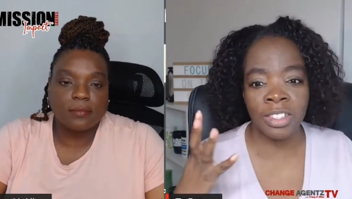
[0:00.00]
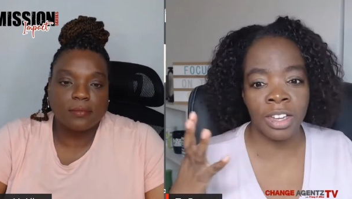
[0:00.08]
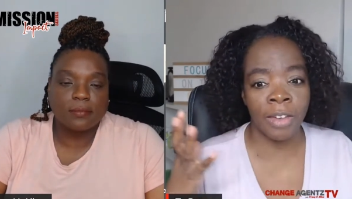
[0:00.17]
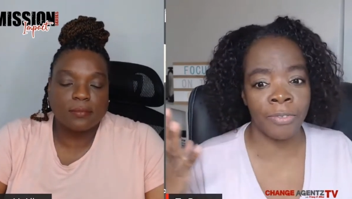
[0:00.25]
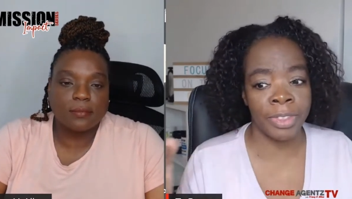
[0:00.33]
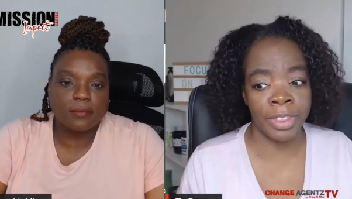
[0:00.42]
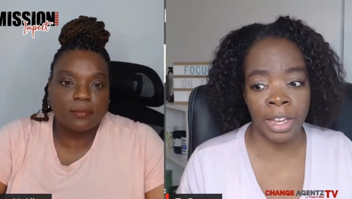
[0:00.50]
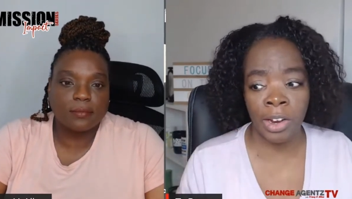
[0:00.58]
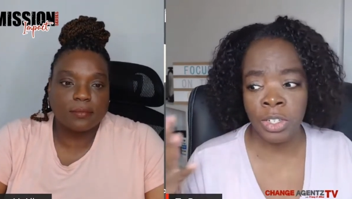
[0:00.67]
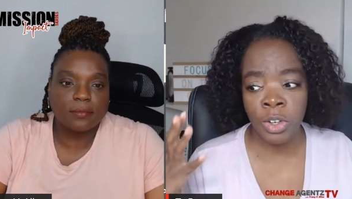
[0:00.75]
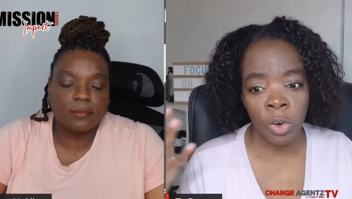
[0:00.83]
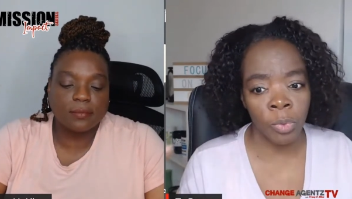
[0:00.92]
Speaker 1: Is if
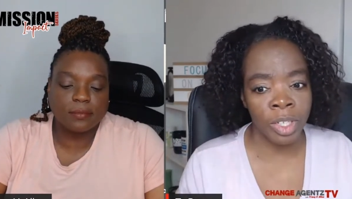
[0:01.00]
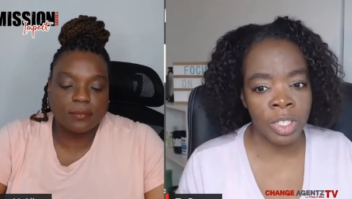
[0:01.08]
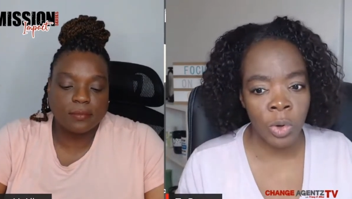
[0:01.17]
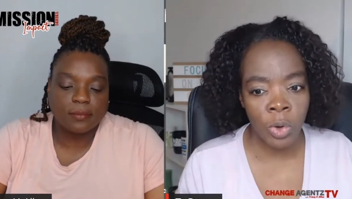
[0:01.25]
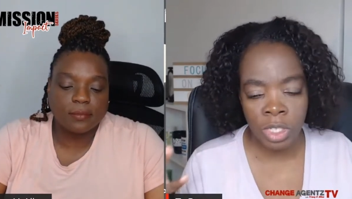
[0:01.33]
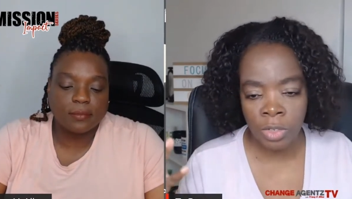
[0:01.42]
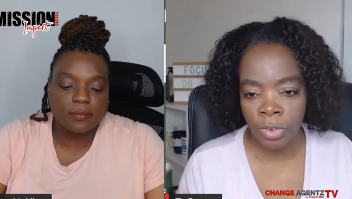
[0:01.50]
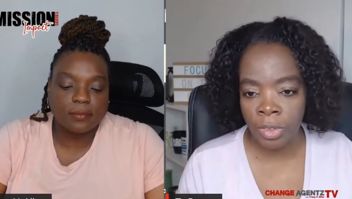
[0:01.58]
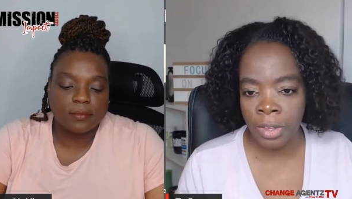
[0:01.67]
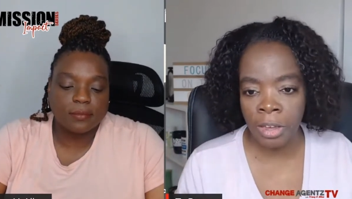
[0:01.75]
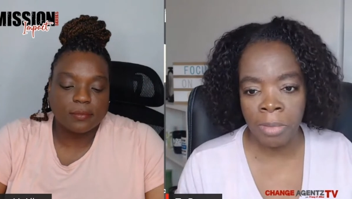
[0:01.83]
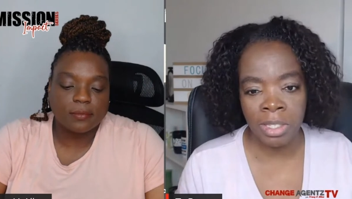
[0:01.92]
there's no resources
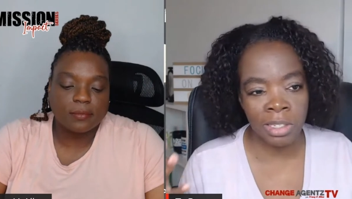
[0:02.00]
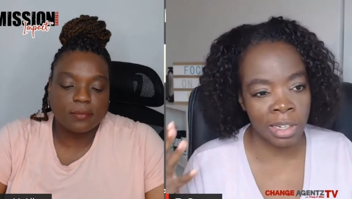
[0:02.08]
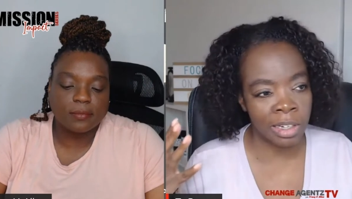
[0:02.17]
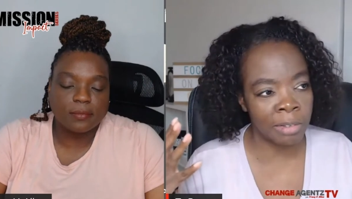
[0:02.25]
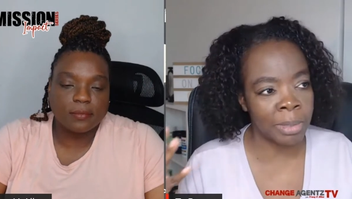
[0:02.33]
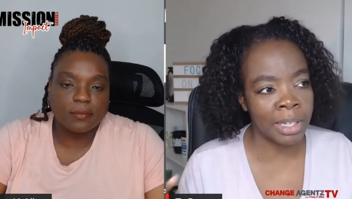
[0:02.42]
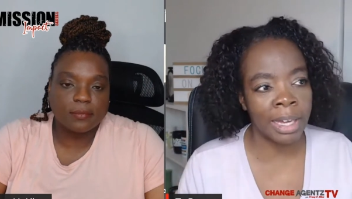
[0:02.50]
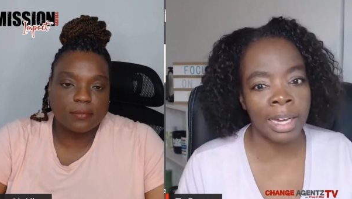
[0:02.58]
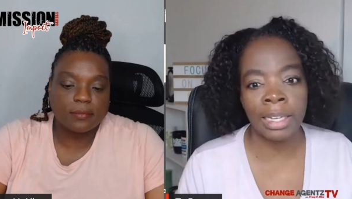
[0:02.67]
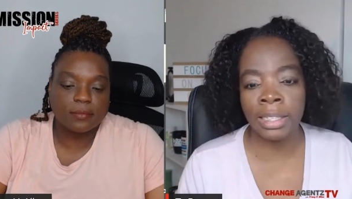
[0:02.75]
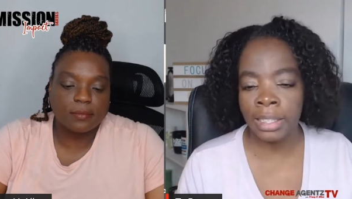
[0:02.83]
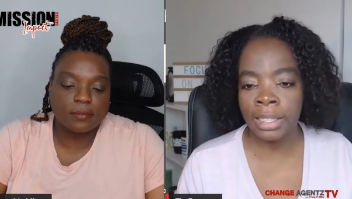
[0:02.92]
for them, it's going to be
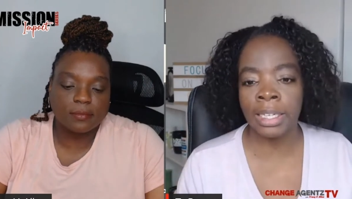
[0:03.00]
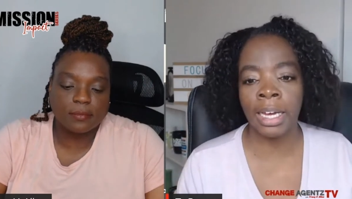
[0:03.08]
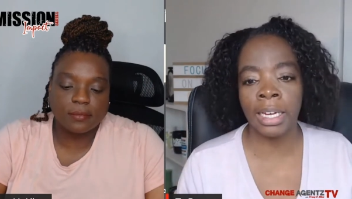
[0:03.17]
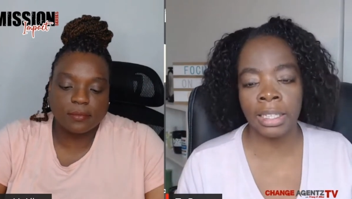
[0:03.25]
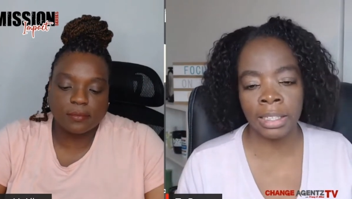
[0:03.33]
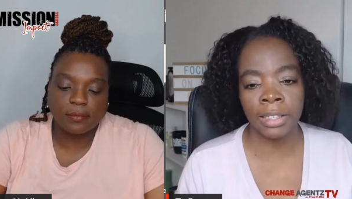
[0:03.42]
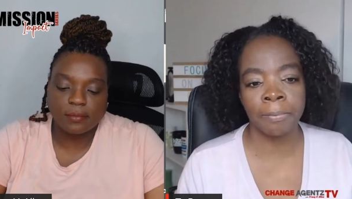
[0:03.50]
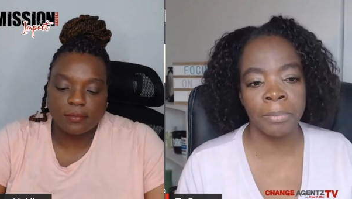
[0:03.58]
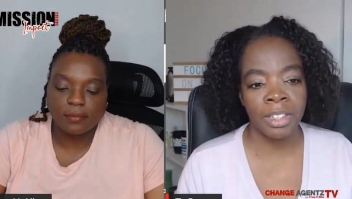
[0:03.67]
highly unlikely